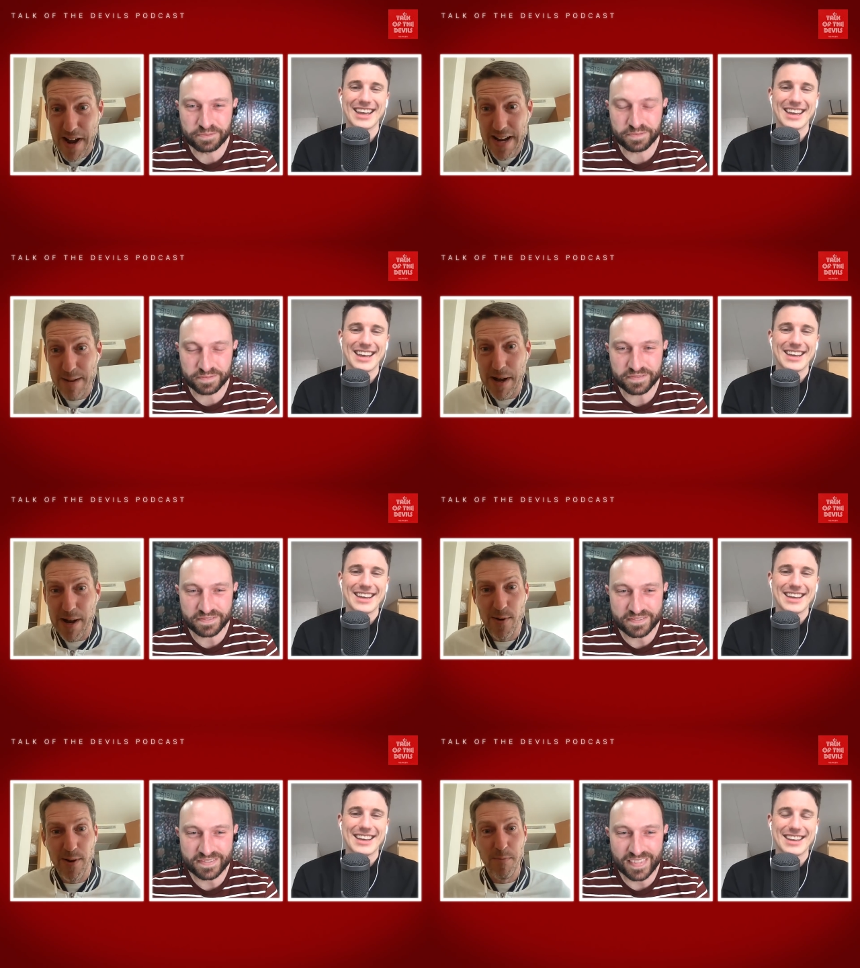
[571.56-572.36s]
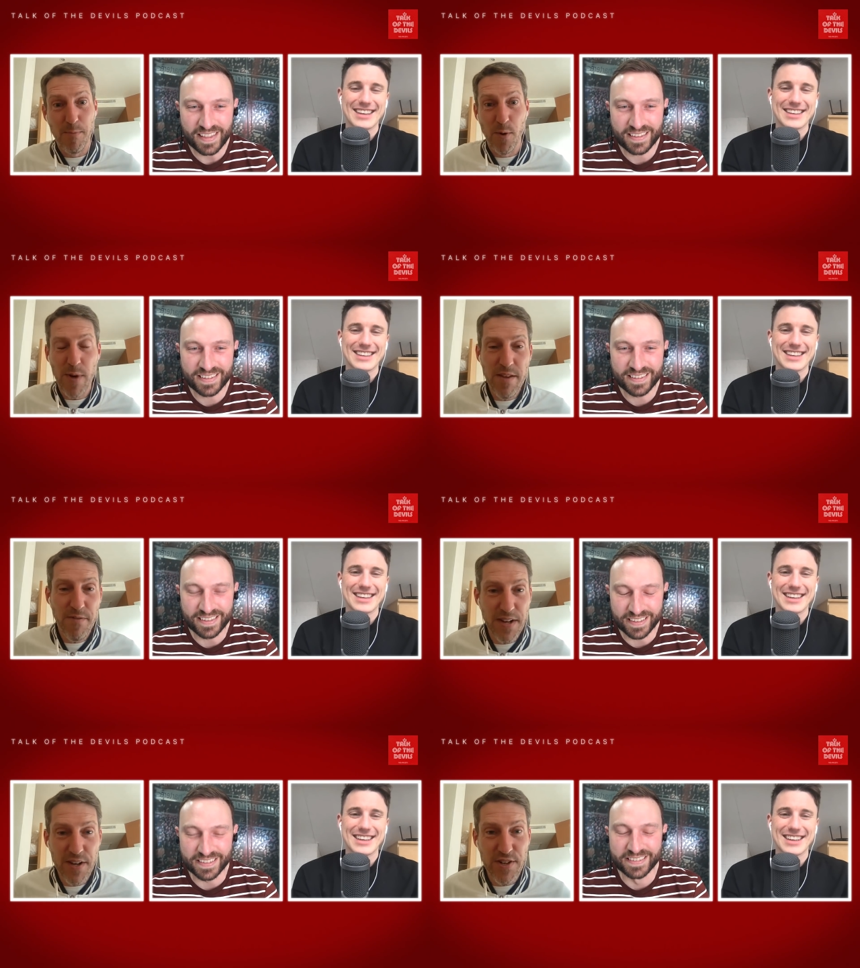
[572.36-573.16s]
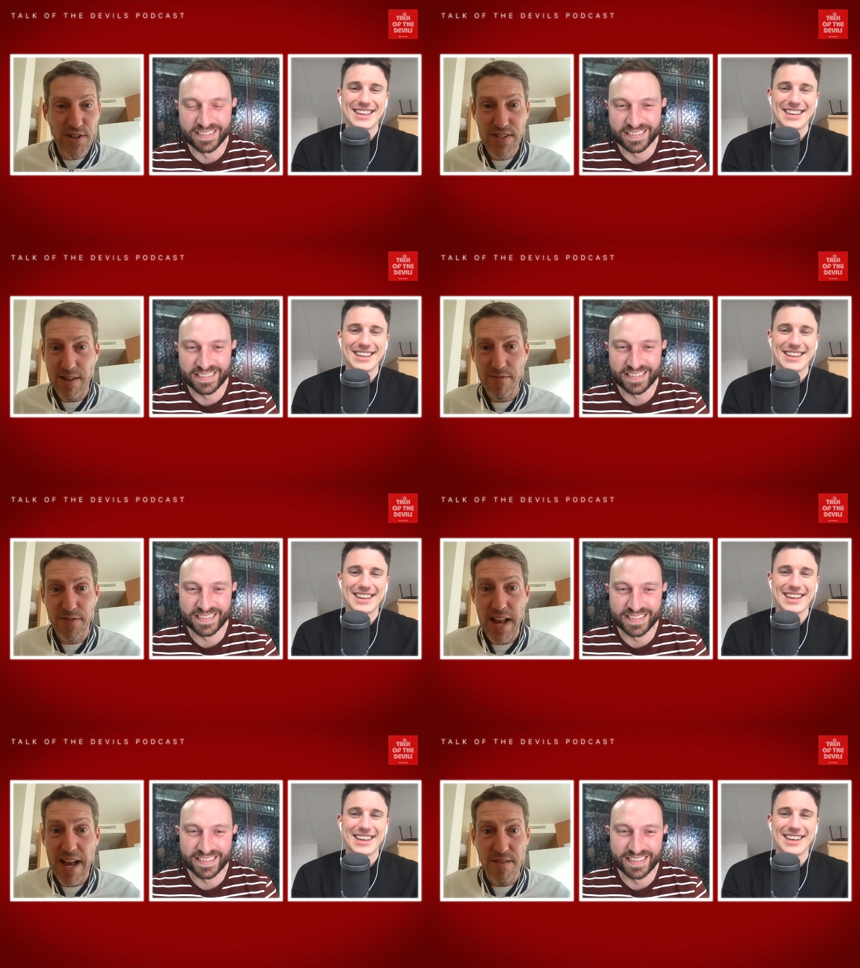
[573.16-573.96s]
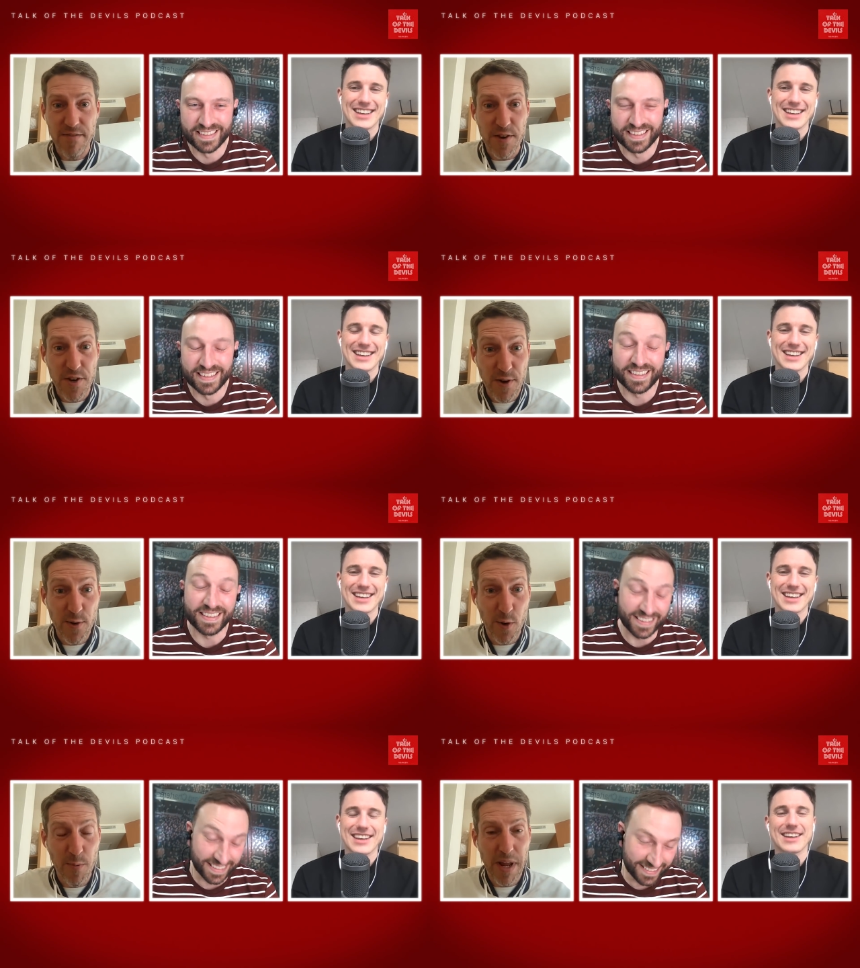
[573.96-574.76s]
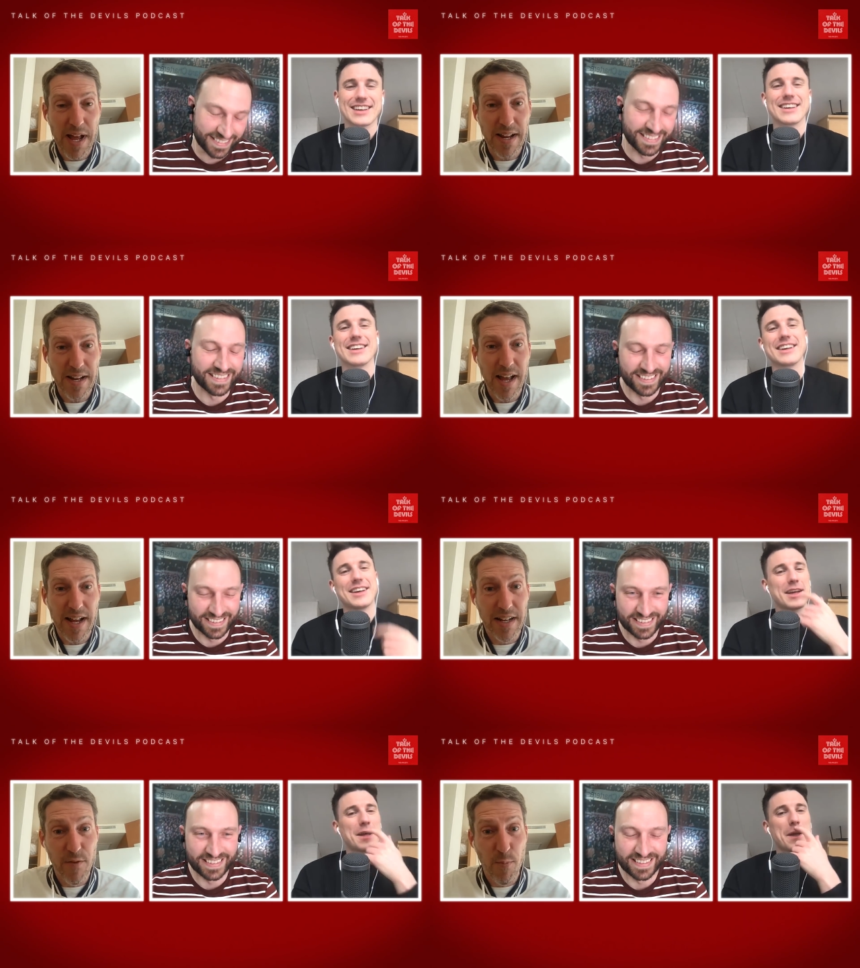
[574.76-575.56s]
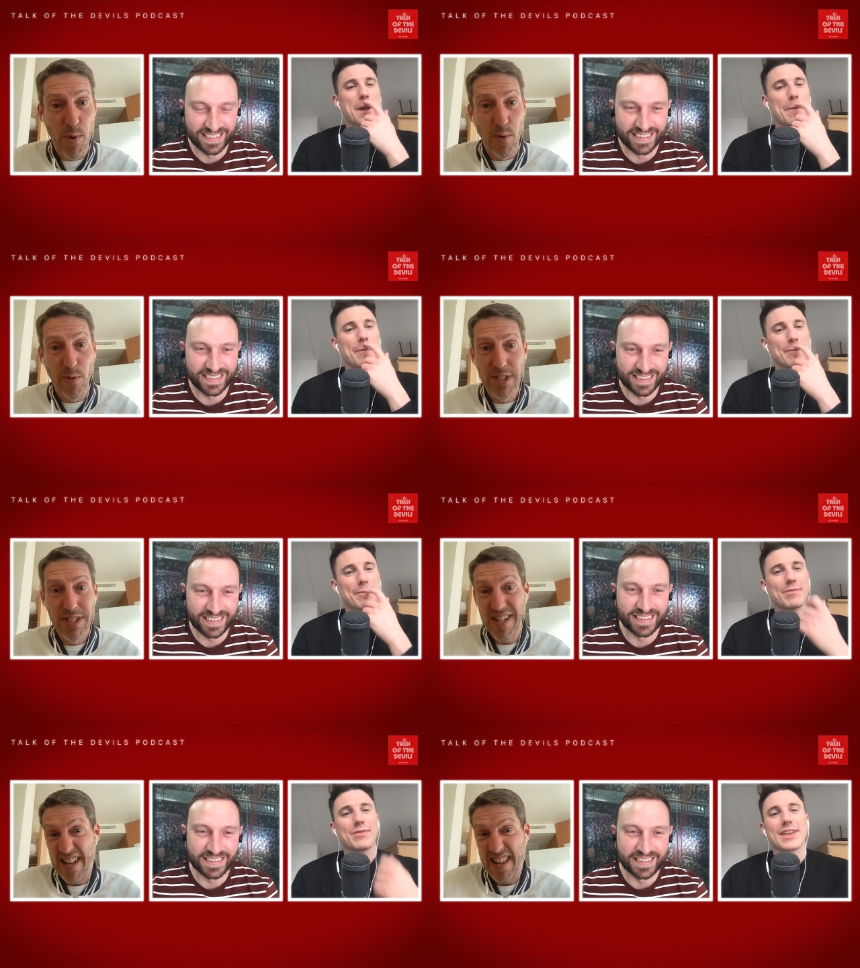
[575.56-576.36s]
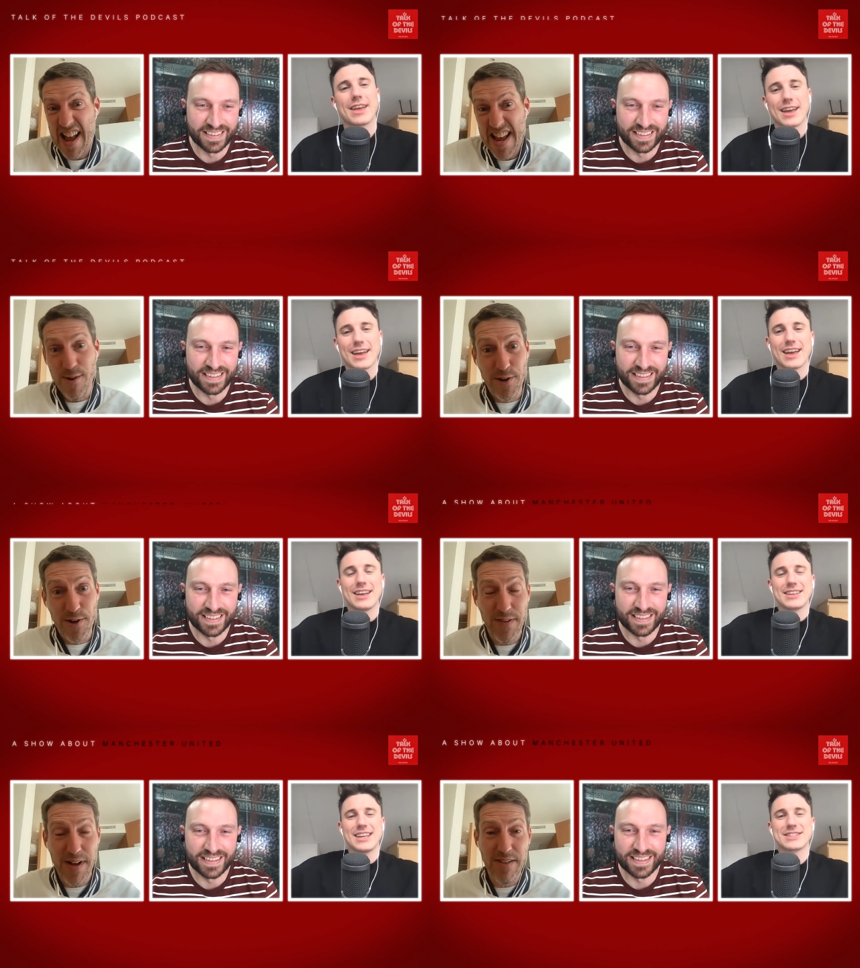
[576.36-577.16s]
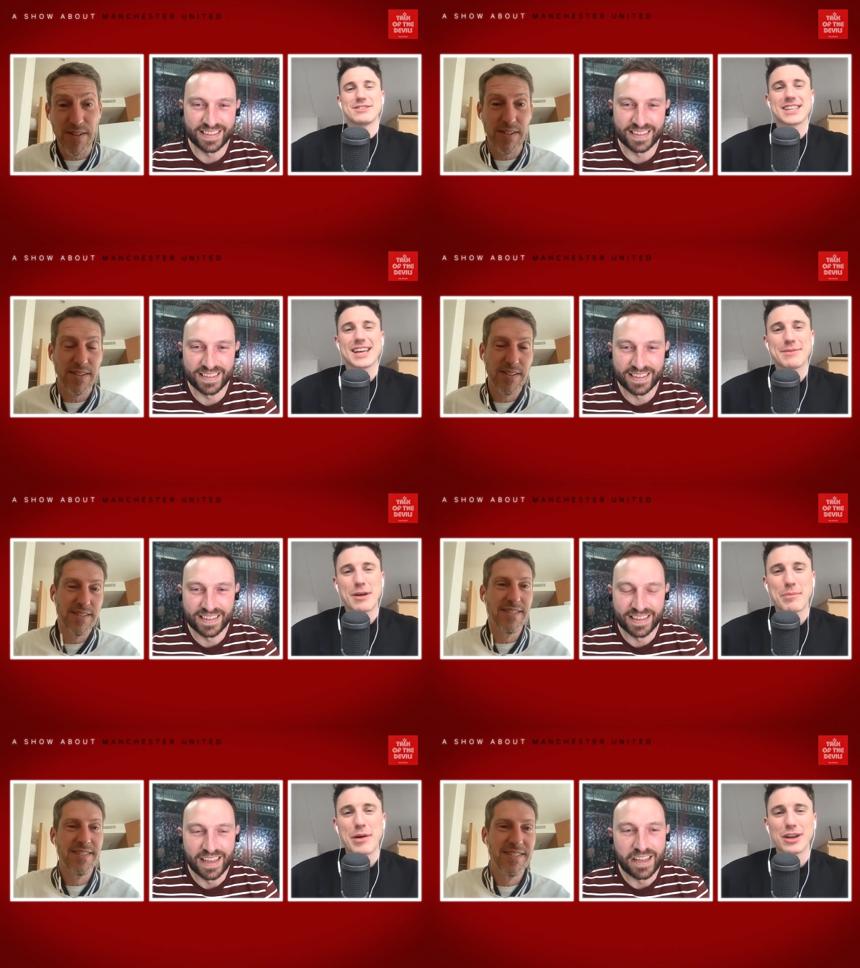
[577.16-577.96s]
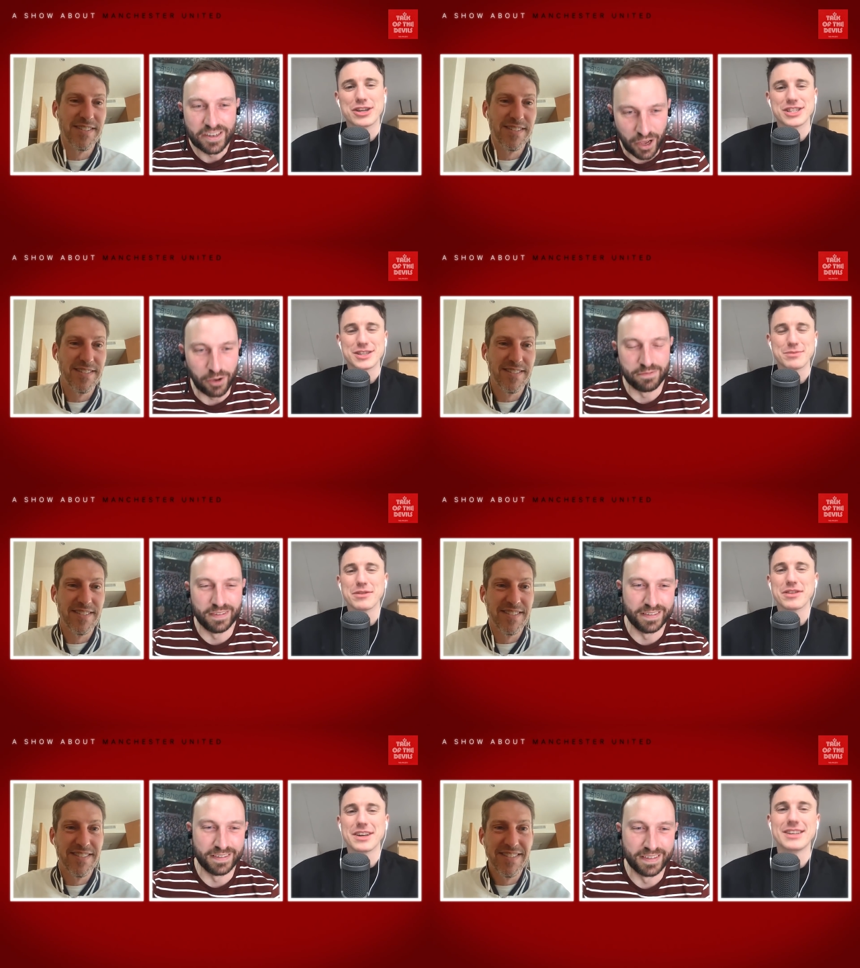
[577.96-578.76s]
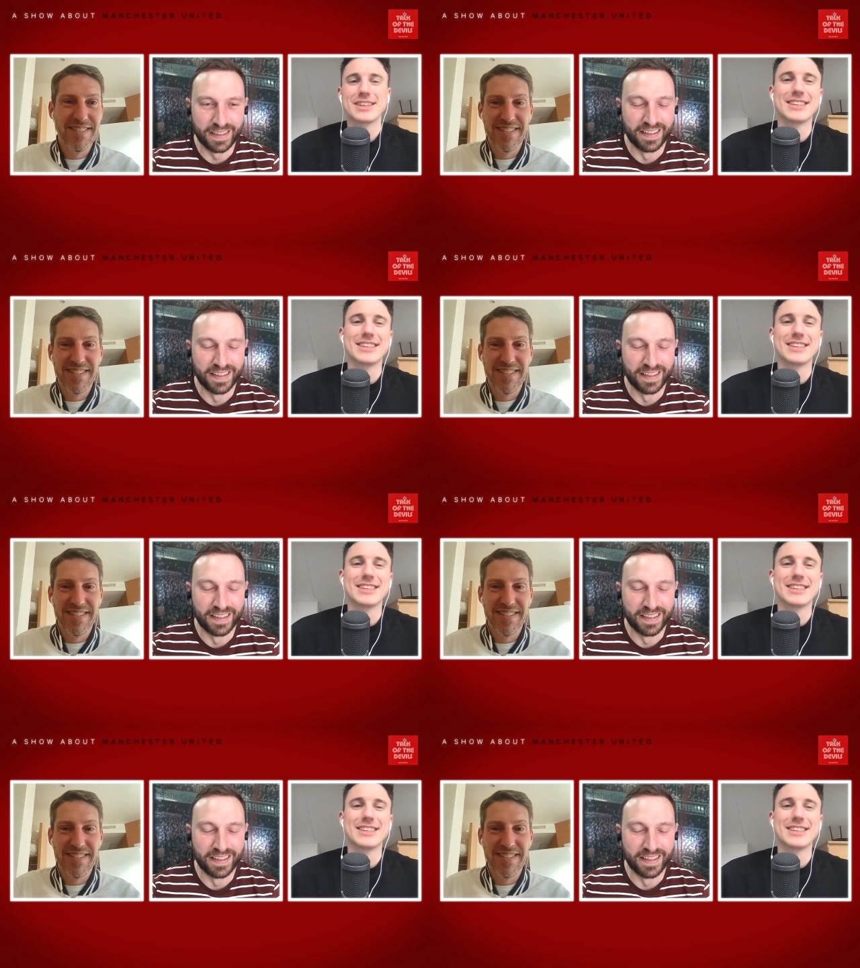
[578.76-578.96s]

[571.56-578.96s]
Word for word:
Speaker 1: writing about him. But when you're yeah. finishing seventh and eighth and you're a club like, like Liverpool, that ain't good enough is am either. saying
Speaker 2: about polishing no. something.